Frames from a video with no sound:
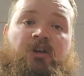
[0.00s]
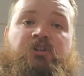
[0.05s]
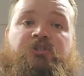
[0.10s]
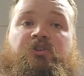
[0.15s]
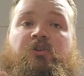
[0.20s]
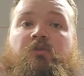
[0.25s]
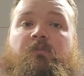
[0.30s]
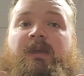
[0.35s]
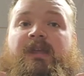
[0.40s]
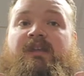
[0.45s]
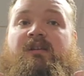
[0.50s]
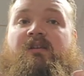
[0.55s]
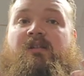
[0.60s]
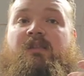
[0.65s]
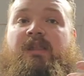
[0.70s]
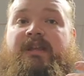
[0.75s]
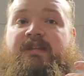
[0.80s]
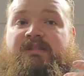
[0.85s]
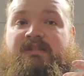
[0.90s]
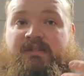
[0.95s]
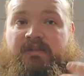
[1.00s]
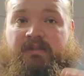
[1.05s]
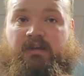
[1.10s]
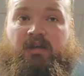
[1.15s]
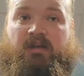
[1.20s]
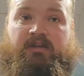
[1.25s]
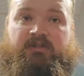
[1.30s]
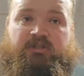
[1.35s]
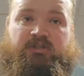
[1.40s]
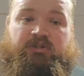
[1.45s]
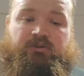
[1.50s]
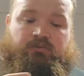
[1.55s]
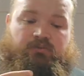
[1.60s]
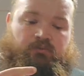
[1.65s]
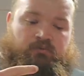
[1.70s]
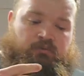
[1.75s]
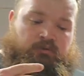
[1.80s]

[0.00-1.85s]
so you may elect not to